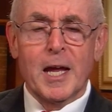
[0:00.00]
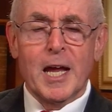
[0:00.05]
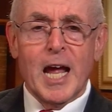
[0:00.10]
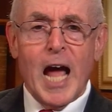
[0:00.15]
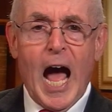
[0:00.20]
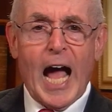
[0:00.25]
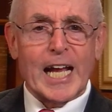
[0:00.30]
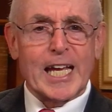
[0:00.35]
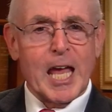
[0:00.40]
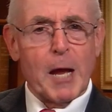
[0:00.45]

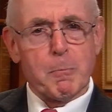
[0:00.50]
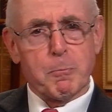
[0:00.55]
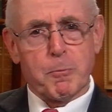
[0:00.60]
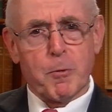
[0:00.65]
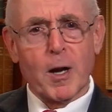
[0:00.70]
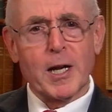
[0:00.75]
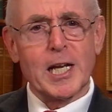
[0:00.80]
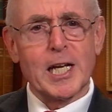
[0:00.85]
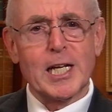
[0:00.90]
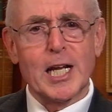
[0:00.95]
I kept
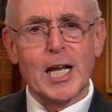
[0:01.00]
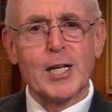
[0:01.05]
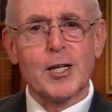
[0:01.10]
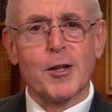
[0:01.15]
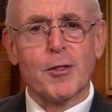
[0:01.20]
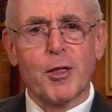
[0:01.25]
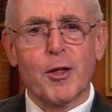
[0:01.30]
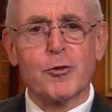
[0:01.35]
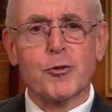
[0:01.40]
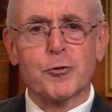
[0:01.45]
running into
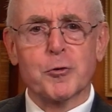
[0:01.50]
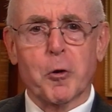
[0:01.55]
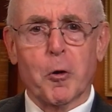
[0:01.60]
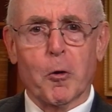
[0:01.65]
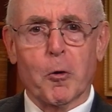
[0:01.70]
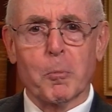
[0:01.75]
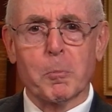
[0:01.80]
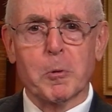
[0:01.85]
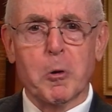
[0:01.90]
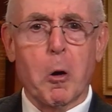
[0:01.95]
this
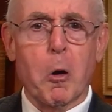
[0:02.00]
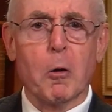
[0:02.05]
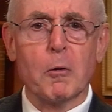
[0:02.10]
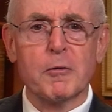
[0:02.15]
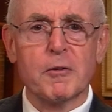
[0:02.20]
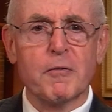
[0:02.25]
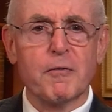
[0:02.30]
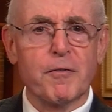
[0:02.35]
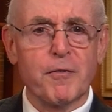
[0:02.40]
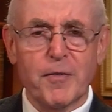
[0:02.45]
term called
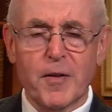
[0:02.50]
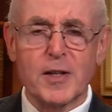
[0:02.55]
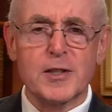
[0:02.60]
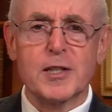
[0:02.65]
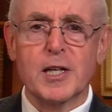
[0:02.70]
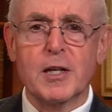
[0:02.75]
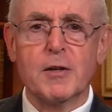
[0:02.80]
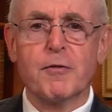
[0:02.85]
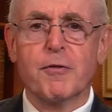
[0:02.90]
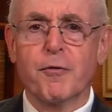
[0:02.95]

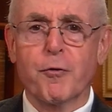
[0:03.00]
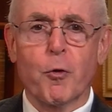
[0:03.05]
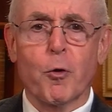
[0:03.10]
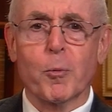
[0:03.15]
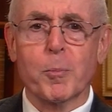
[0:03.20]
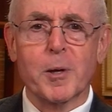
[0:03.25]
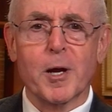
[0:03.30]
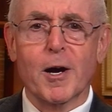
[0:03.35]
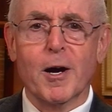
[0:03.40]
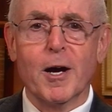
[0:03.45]
funding
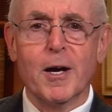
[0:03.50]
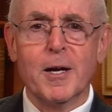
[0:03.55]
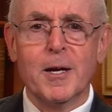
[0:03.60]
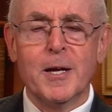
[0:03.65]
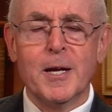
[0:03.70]
formula.